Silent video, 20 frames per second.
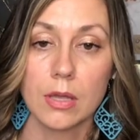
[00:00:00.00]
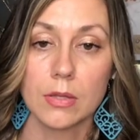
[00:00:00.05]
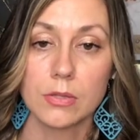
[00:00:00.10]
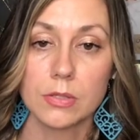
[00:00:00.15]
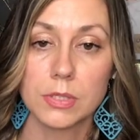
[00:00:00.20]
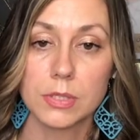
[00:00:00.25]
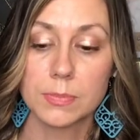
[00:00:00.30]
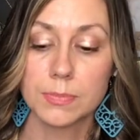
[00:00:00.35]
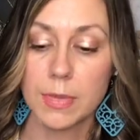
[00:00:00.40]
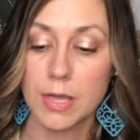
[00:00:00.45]

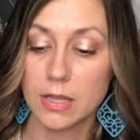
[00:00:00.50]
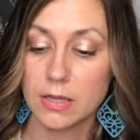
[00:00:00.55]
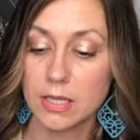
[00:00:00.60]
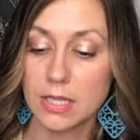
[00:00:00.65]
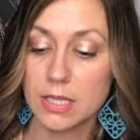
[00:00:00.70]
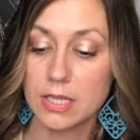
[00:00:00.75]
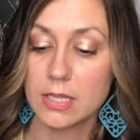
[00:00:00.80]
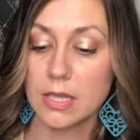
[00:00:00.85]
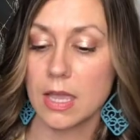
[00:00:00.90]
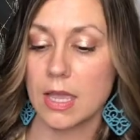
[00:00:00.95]

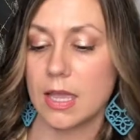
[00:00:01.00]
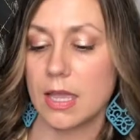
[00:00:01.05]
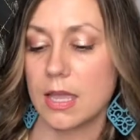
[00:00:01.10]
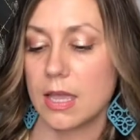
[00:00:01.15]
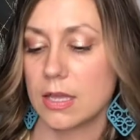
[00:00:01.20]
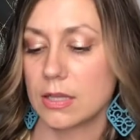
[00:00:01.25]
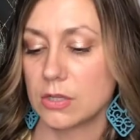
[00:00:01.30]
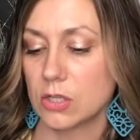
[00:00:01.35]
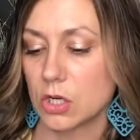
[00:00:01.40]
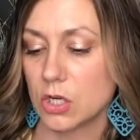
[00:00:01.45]
spelling
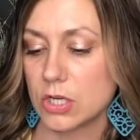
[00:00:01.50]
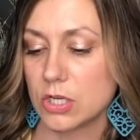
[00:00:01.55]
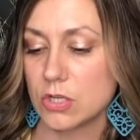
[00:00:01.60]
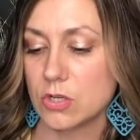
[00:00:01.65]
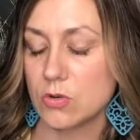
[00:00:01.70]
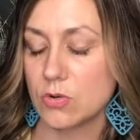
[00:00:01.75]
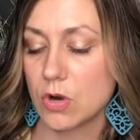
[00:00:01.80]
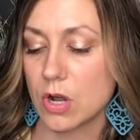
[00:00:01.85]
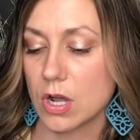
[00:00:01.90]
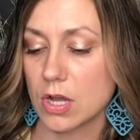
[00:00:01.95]
and learning
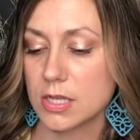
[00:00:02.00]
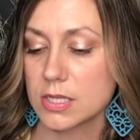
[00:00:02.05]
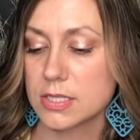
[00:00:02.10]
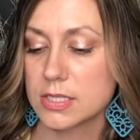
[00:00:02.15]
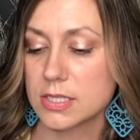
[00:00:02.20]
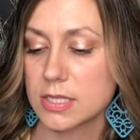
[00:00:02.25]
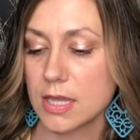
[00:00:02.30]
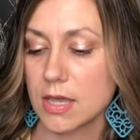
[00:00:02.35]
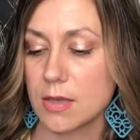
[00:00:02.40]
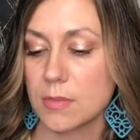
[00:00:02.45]
new
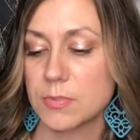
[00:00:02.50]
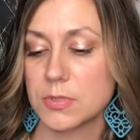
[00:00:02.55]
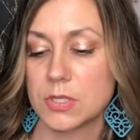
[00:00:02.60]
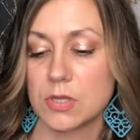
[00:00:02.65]
concepts.